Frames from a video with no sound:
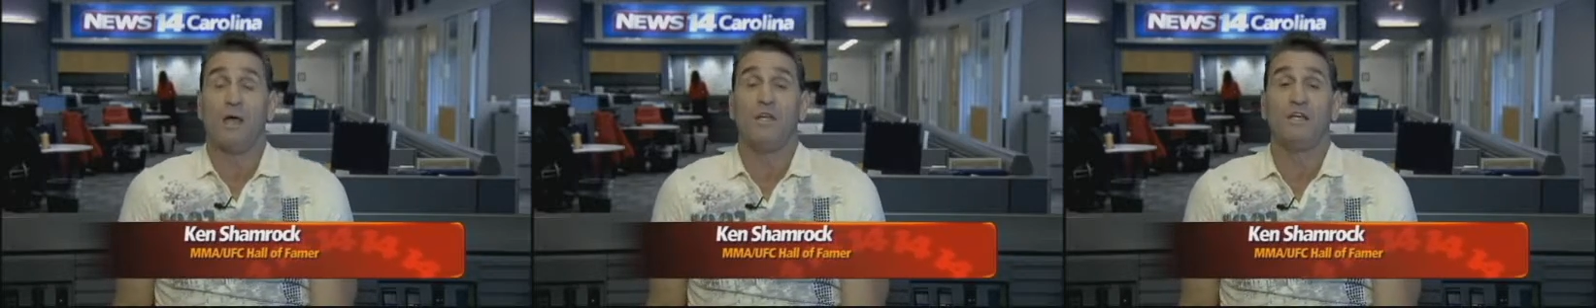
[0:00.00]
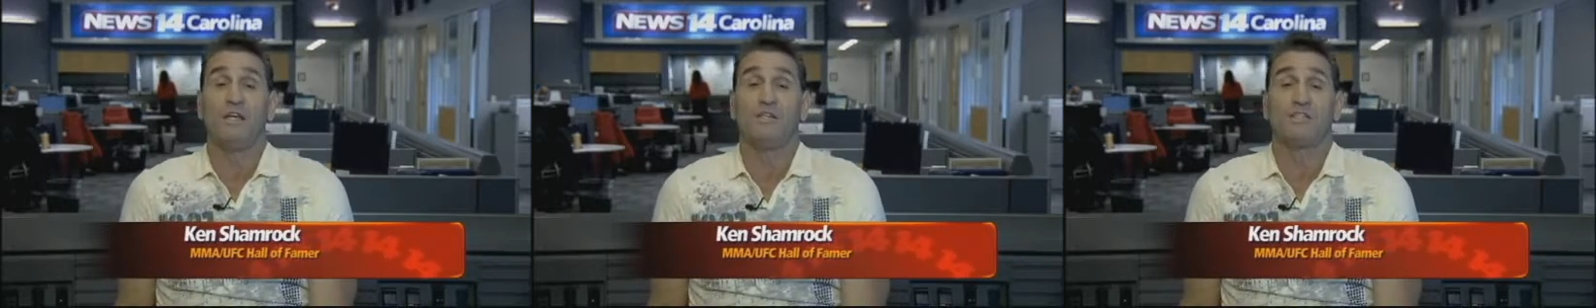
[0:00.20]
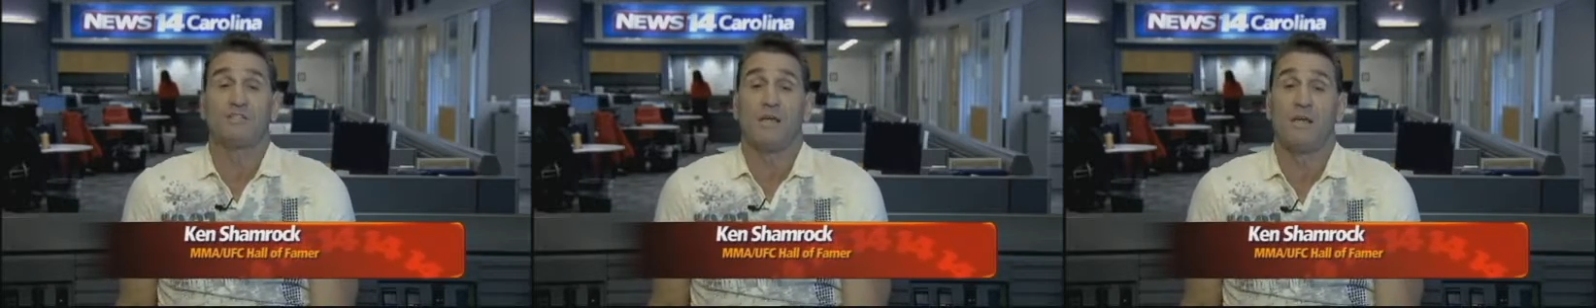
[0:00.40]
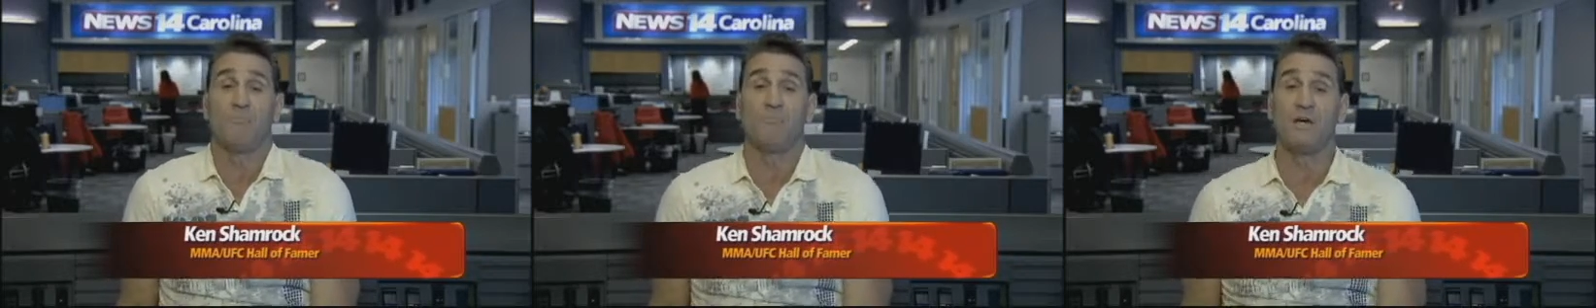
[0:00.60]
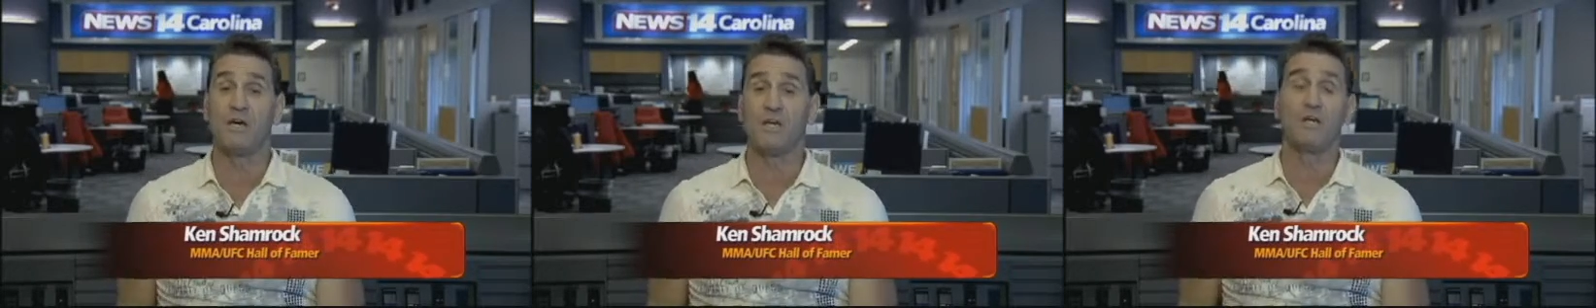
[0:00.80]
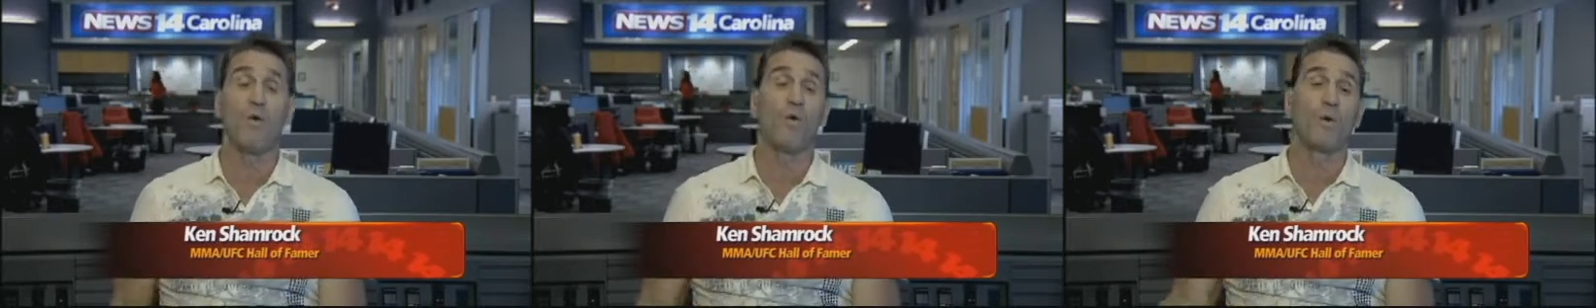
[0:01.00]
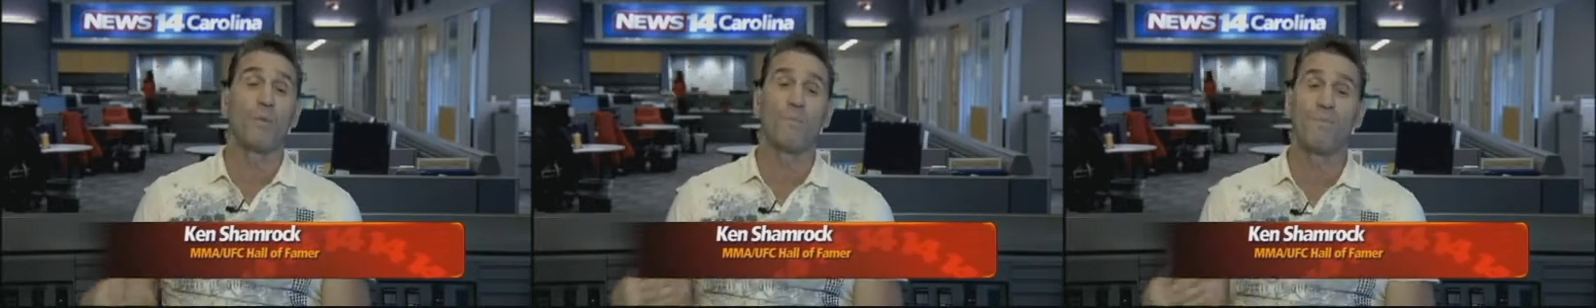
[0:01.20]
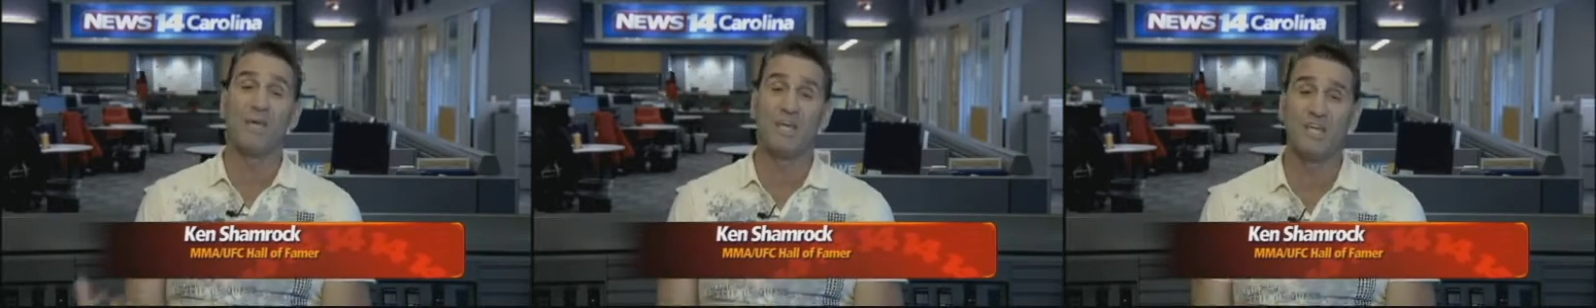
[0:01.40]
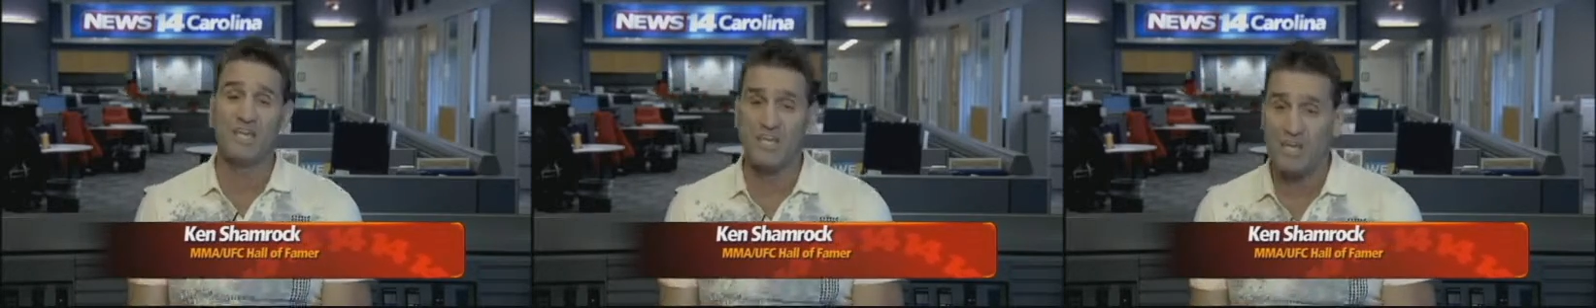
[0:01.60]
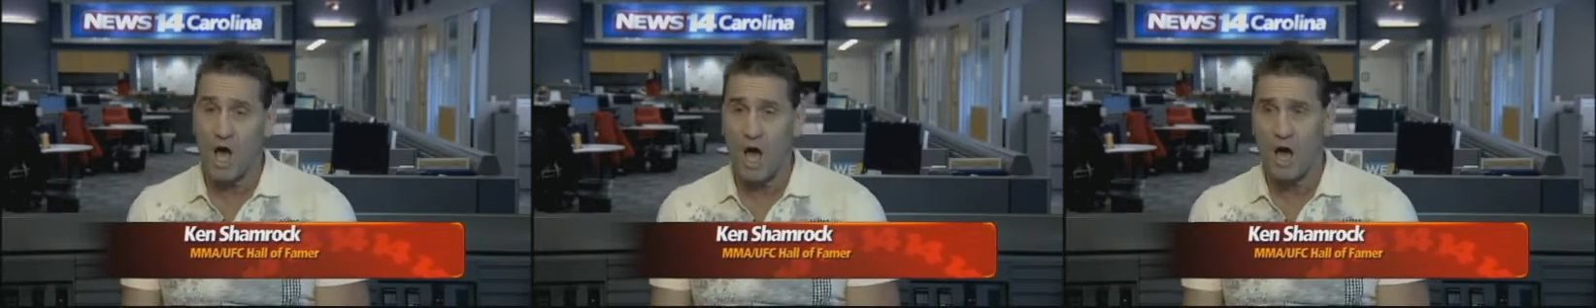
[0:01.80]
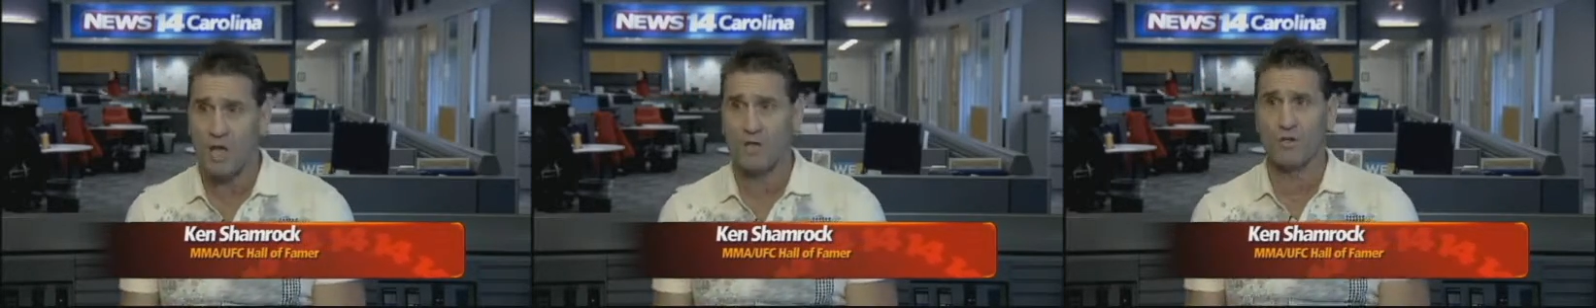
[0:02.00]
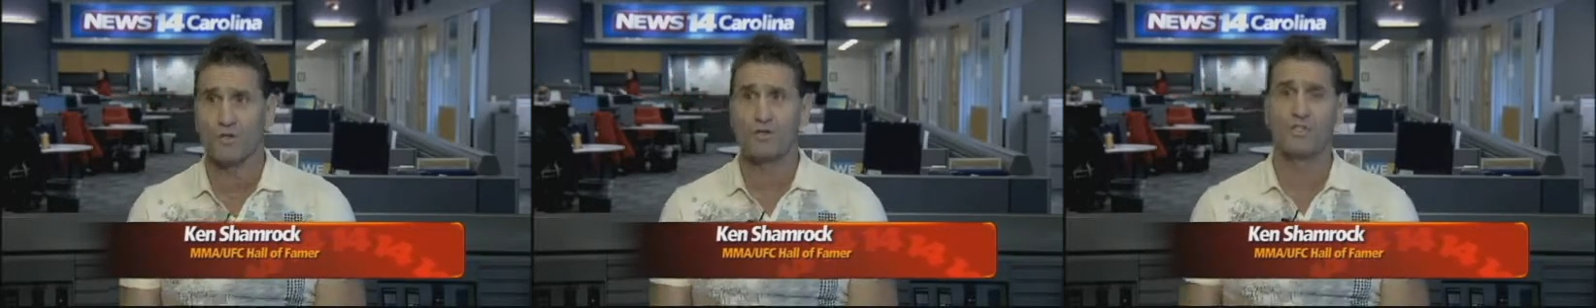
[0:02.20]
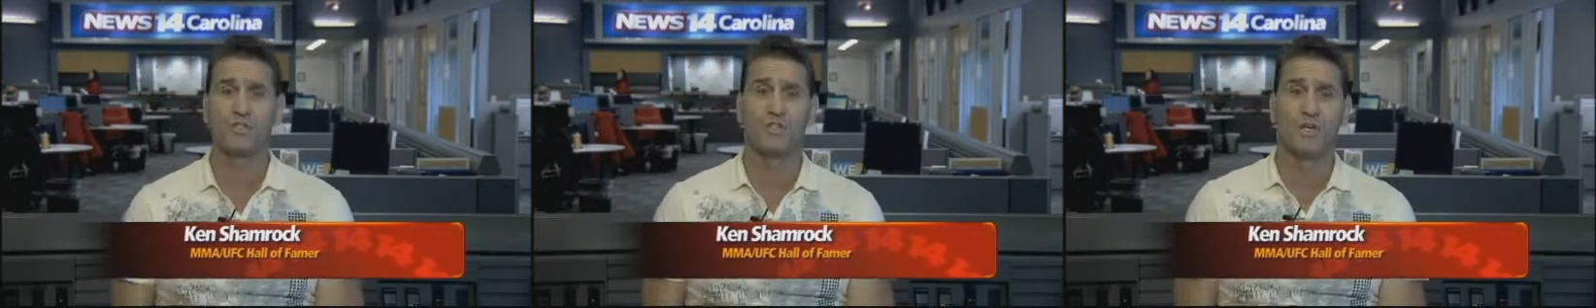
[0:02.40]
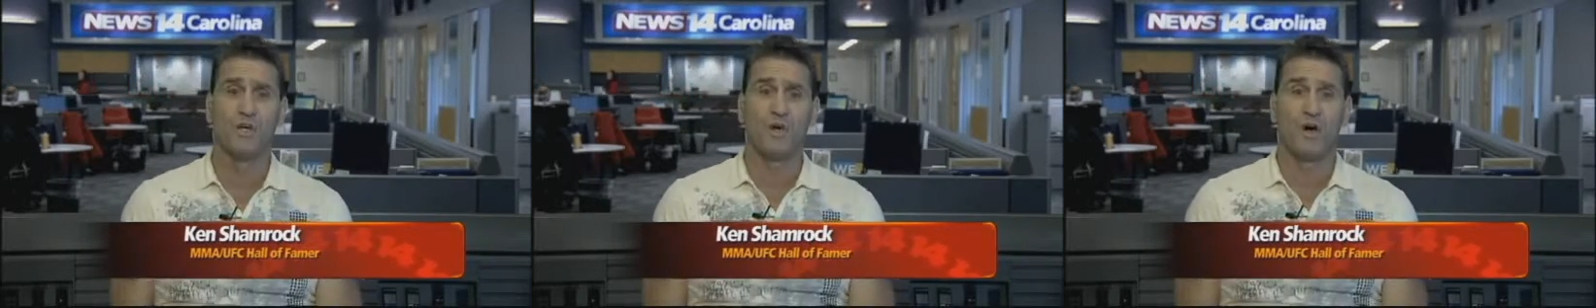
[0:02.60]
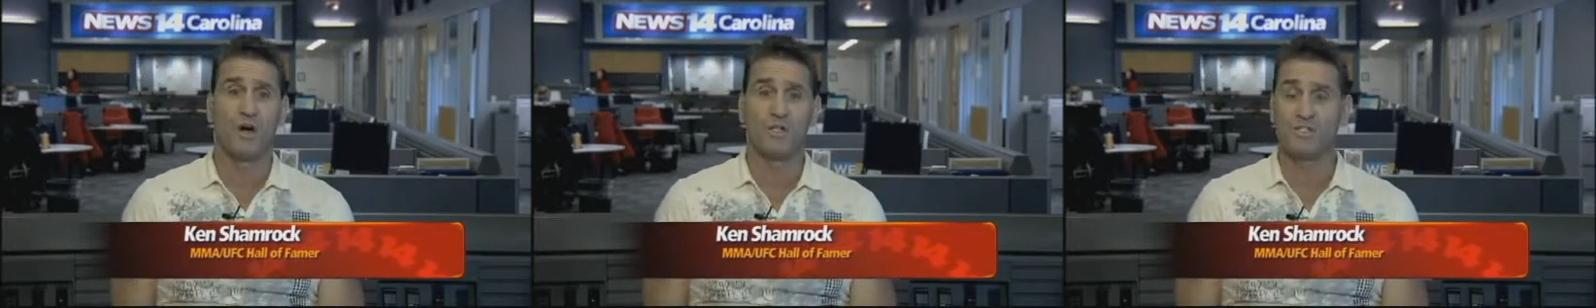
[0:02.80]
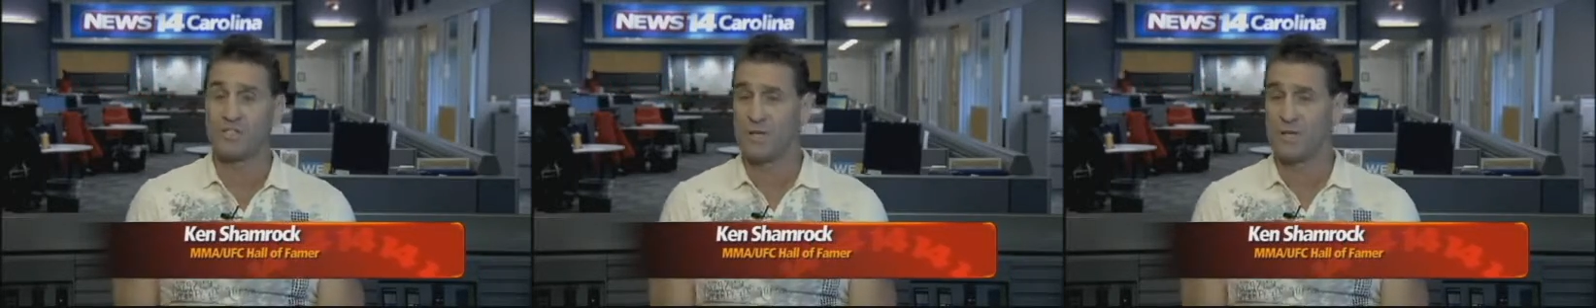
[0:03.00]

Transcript: at least $10 million or $1 billion on